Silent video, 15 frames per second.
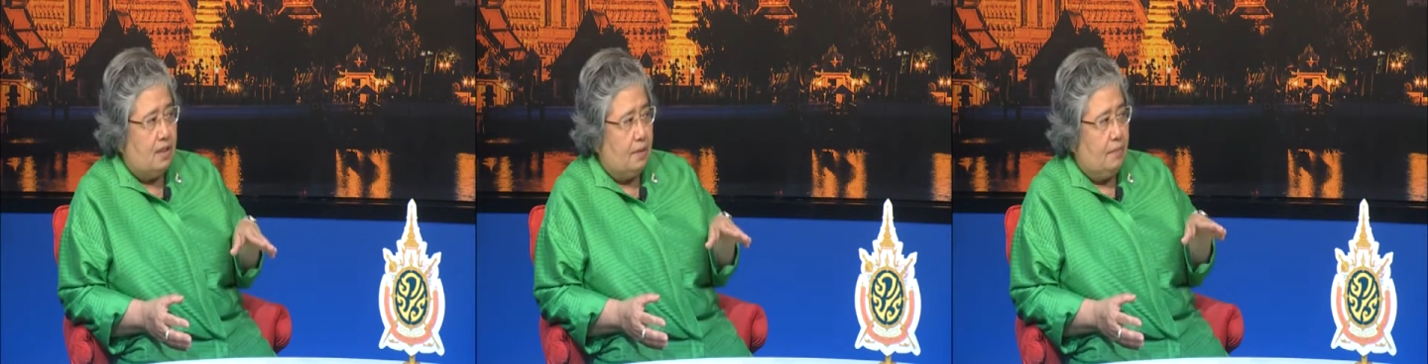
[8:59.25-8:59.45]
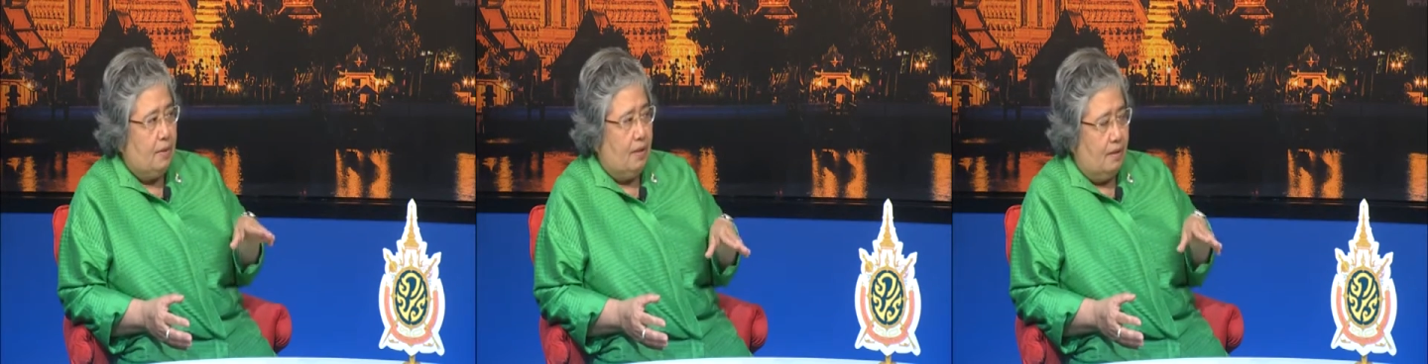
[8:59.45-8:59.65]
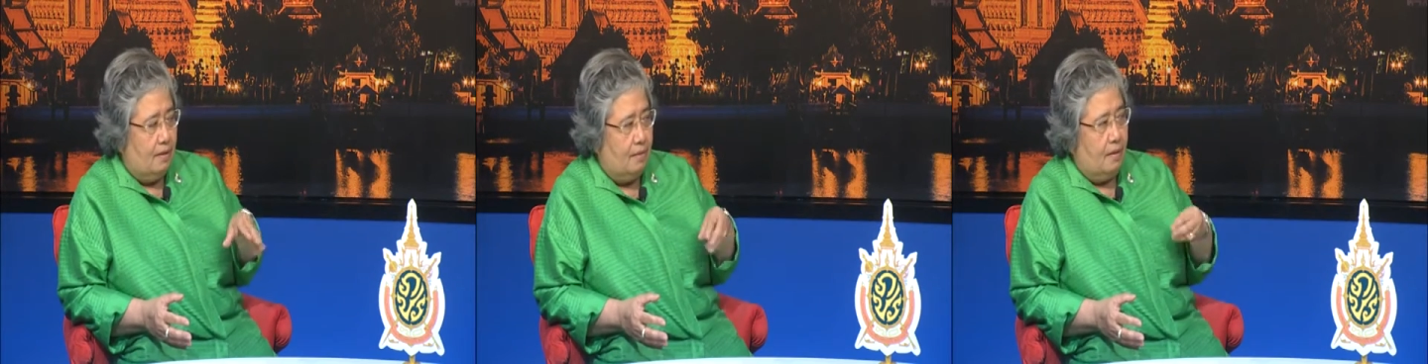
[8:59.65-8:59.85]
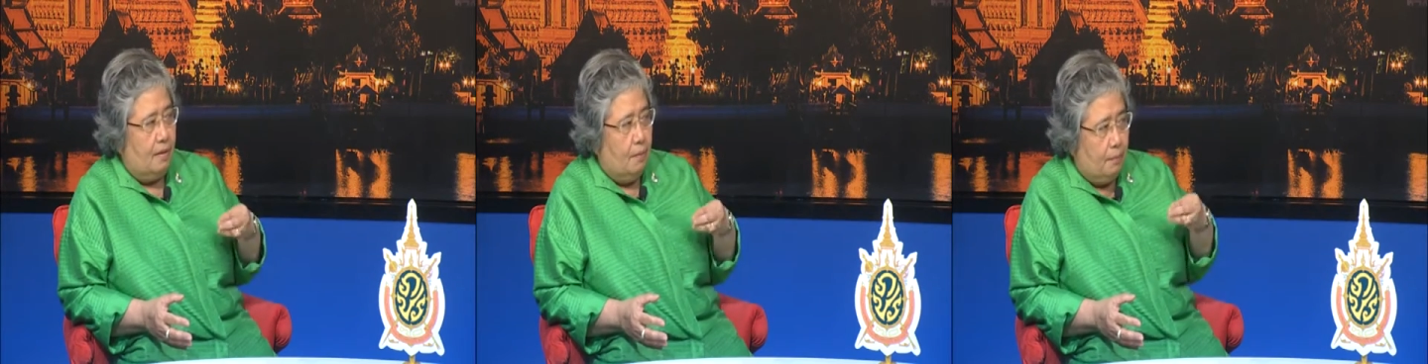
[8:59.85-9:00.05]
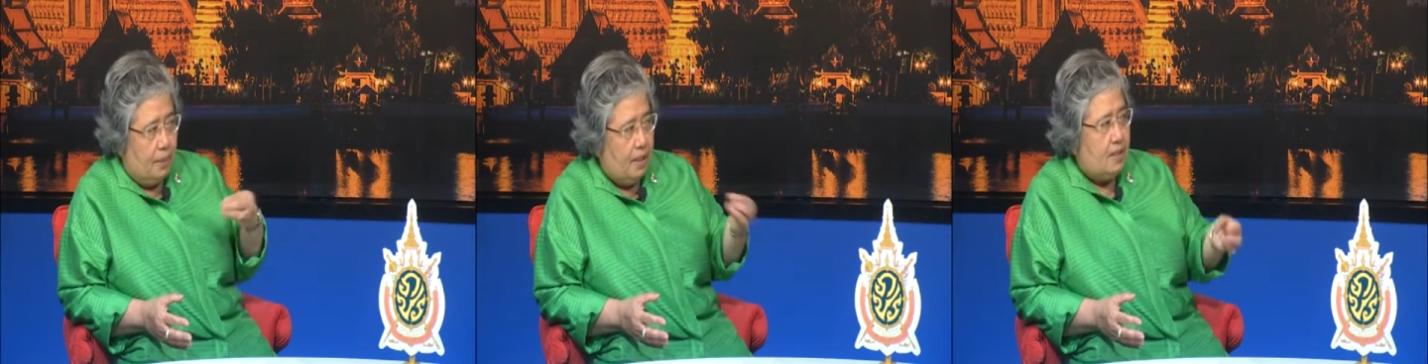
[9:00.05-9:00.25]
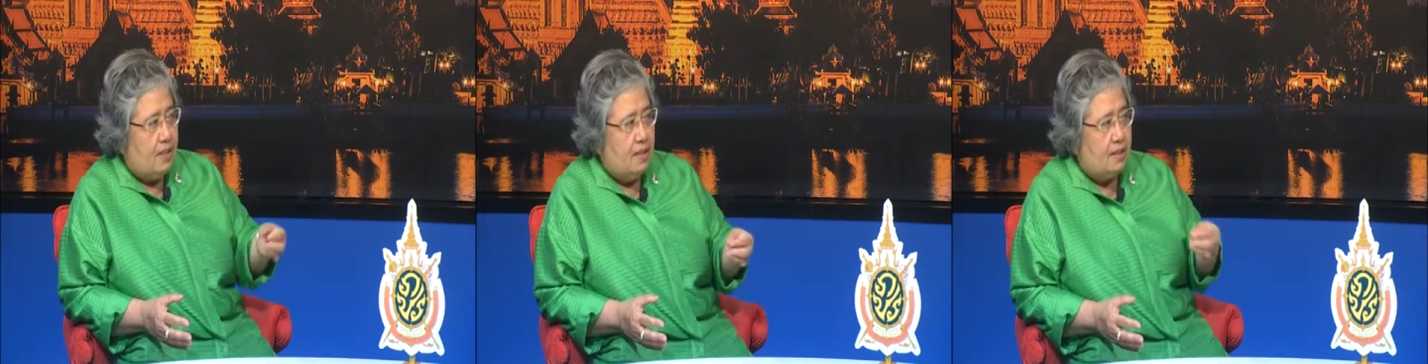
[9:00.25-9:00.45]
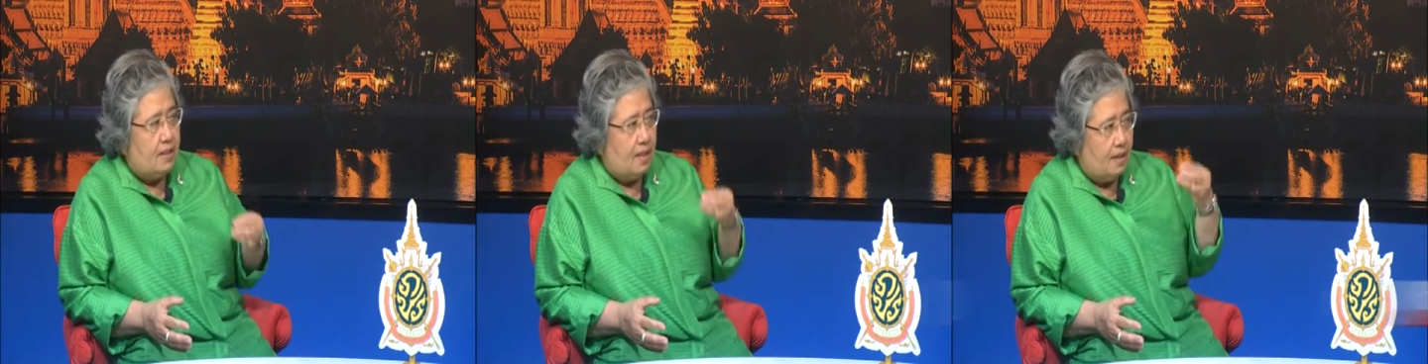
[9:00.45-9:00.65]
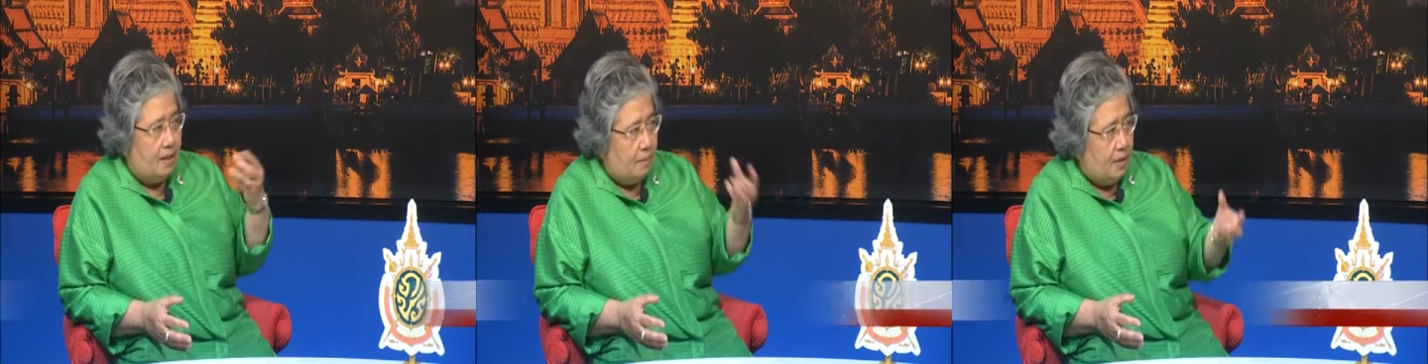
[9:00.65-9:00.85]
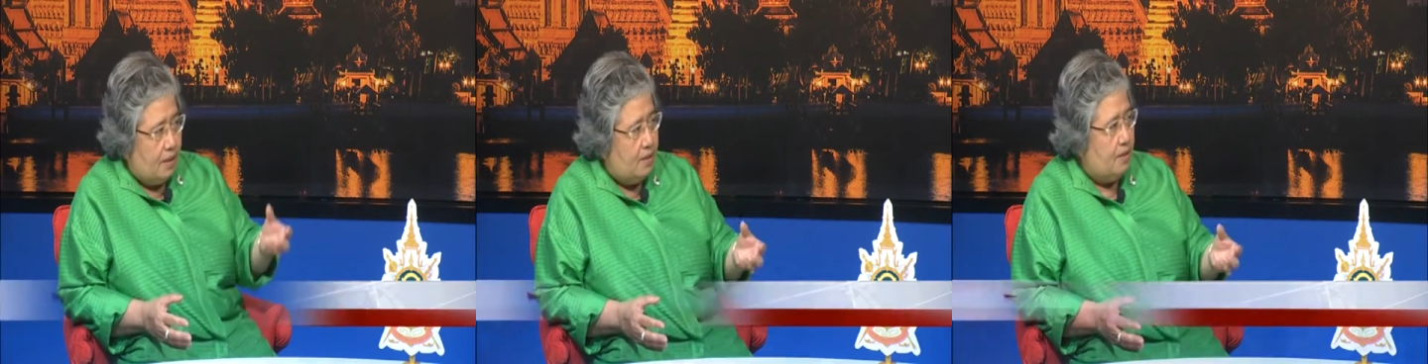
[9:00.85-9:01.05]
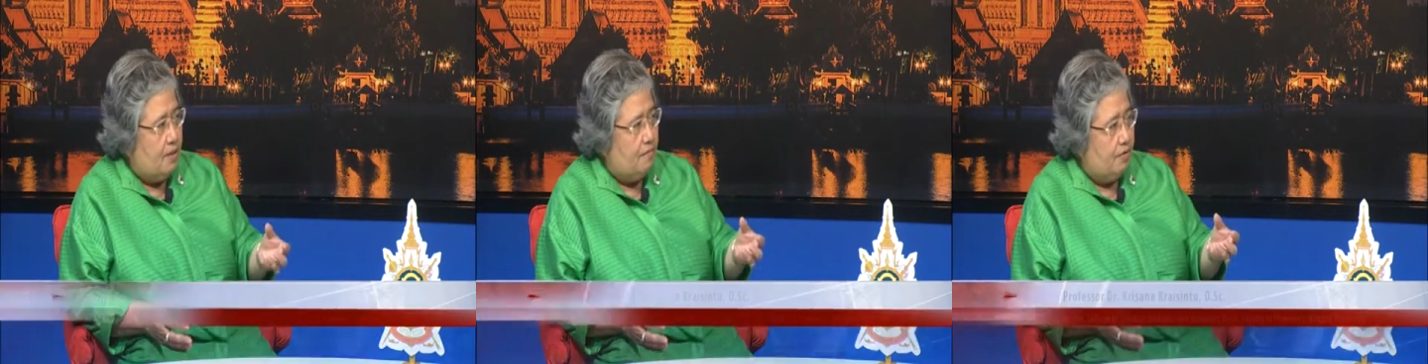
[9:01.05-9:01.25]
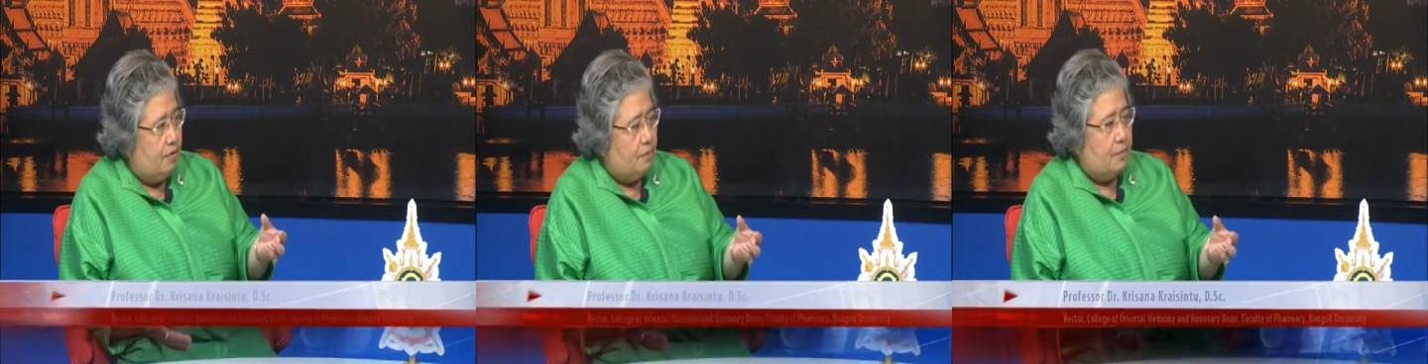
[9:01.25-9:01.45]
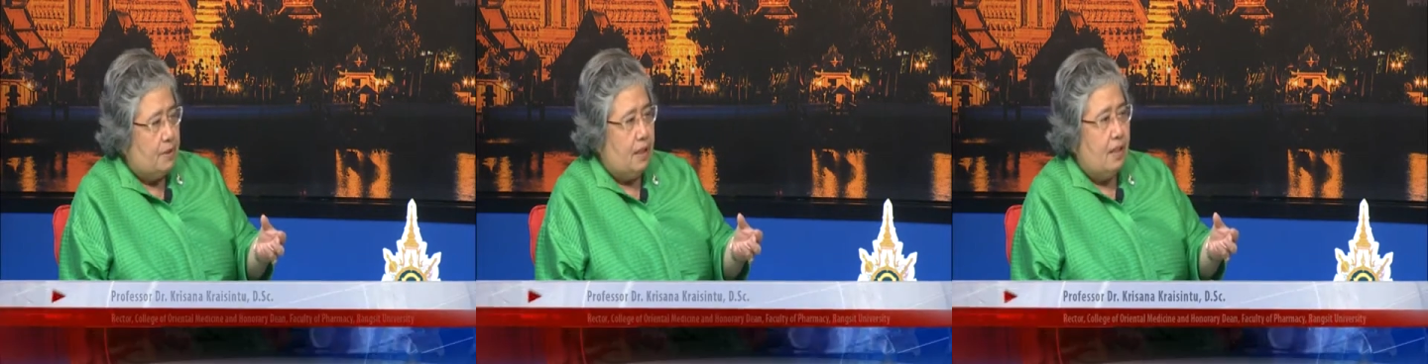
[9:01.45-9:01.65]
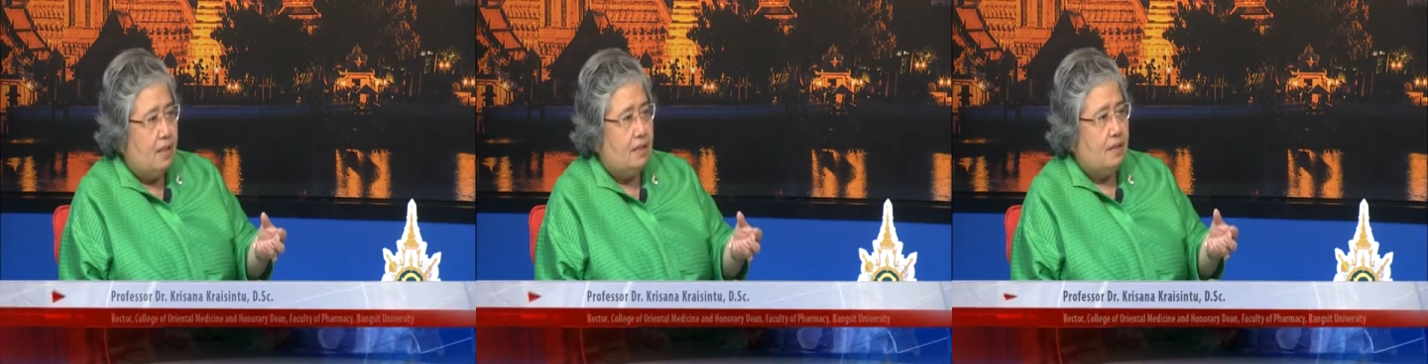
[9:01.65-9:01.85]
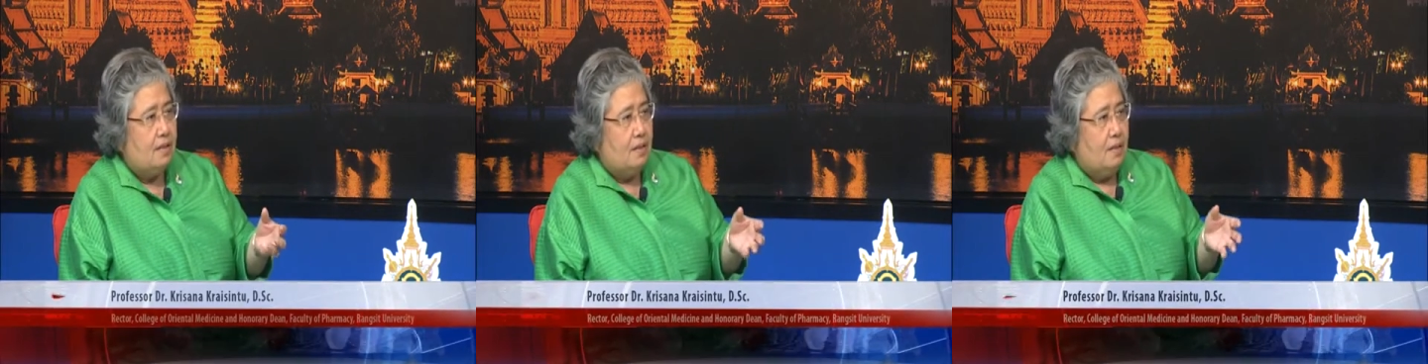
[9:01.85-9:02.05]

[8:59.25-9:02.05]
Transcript: I mean, the patients get the medicine free of charge,